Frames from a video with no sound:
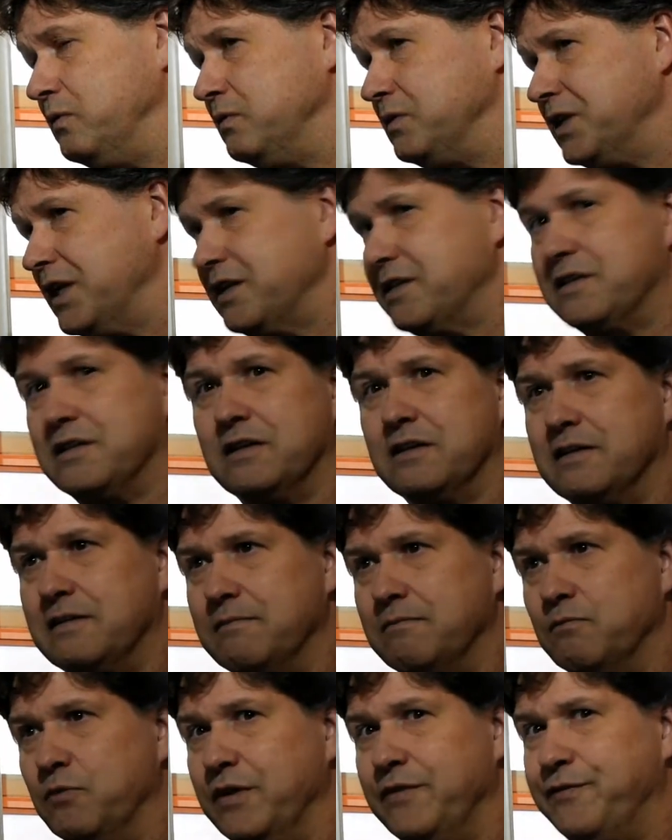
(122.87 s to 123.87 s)
just
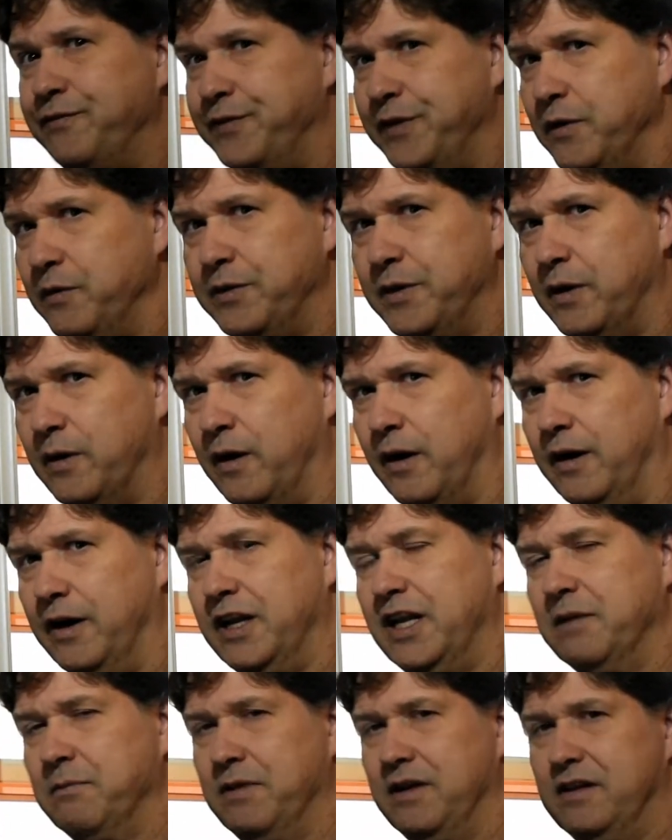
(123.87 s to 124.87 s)
refute their
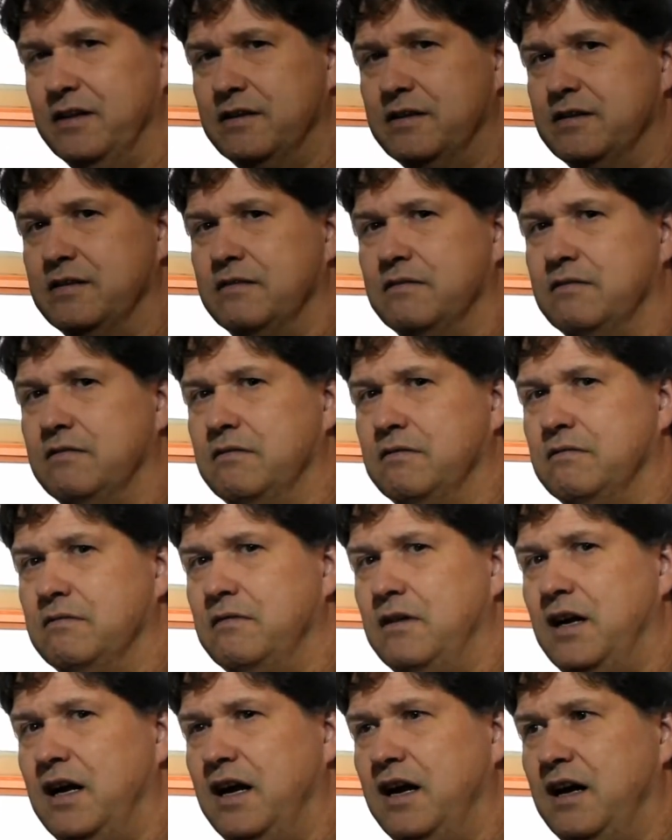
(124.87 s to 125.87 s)
arguments
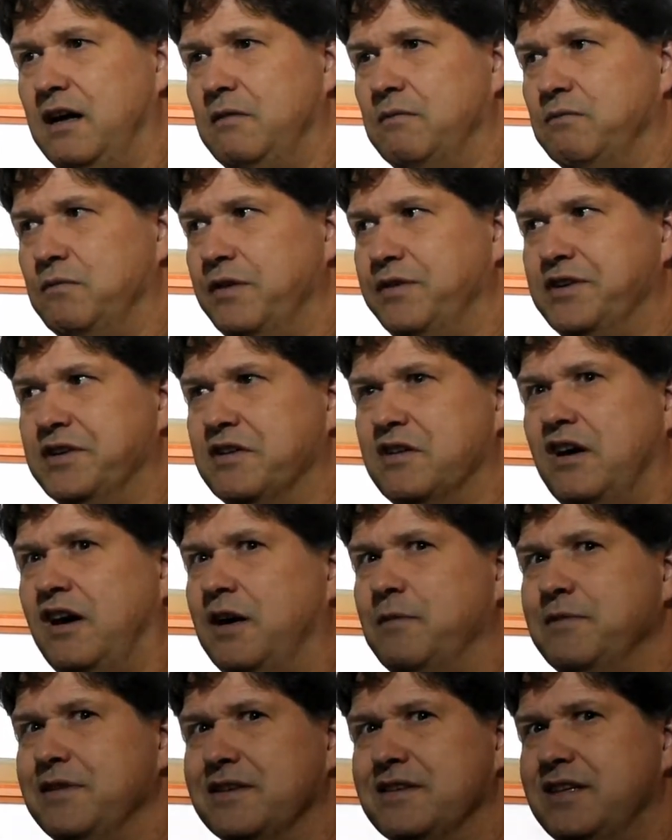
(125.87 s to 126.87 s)
with just
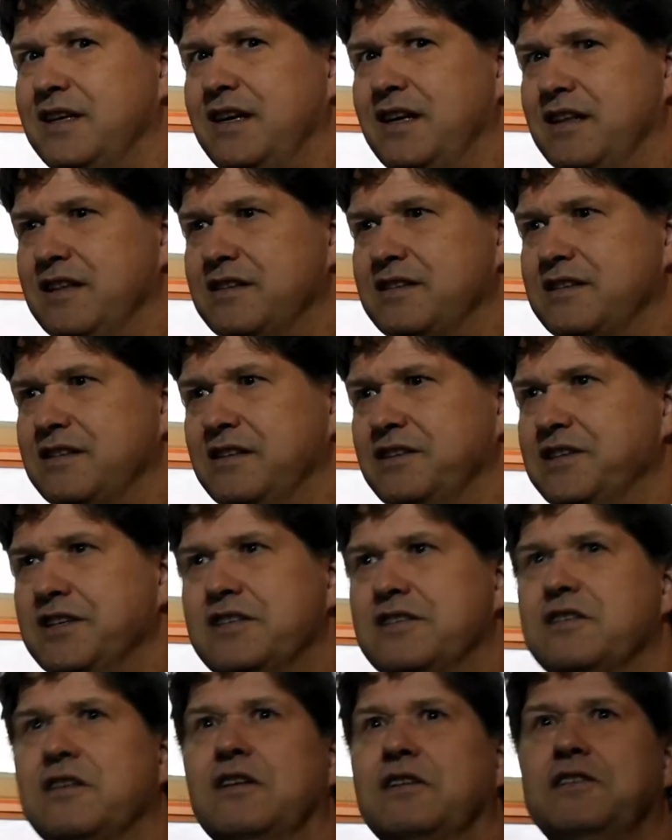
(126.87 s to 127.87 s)
common sense, then
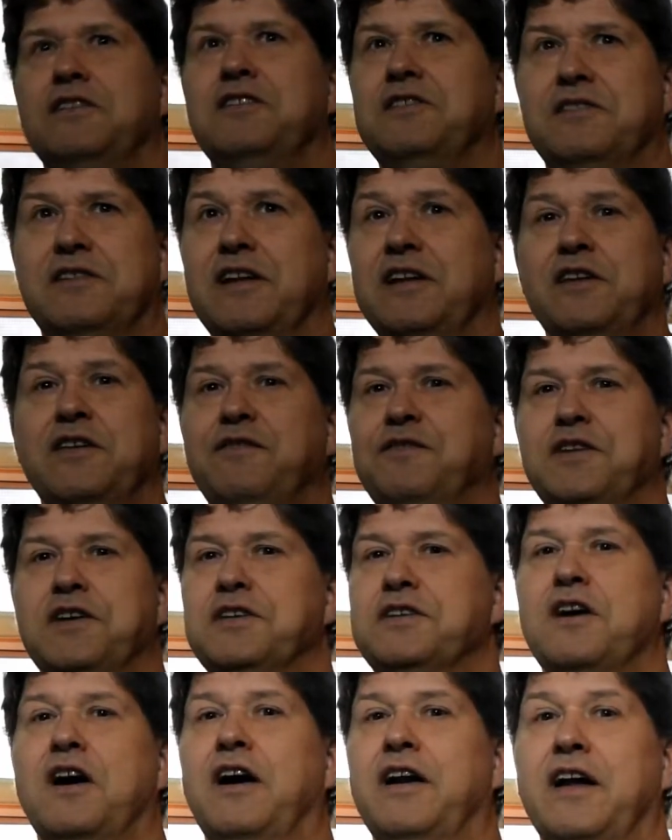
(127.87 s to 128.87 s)
you've
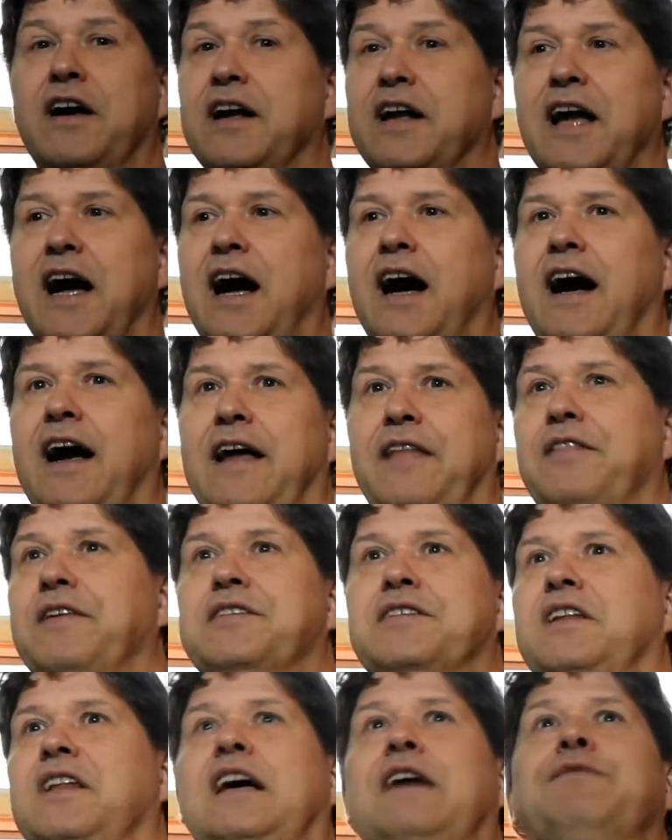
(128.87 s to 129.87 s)
just got a guy, and
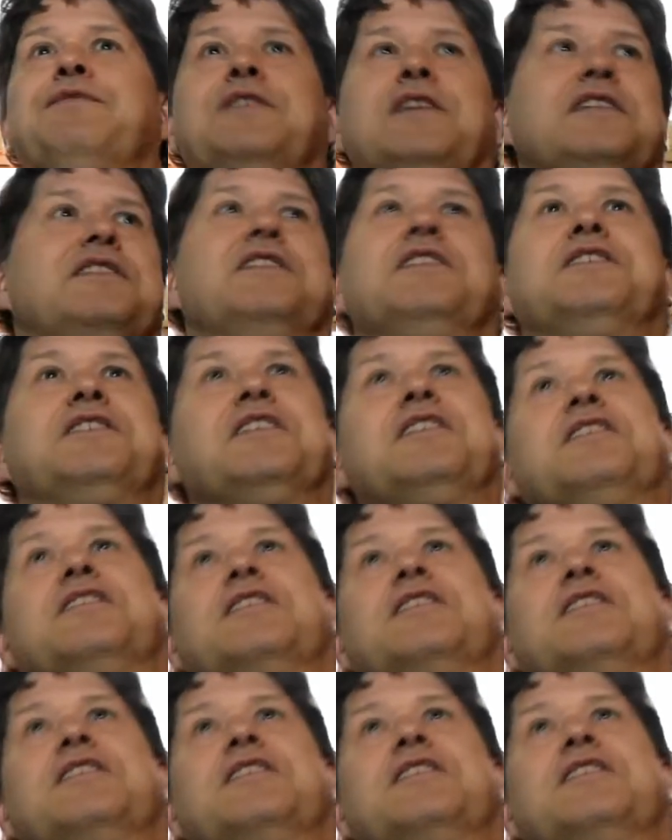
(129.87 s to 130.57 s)
this leftist is just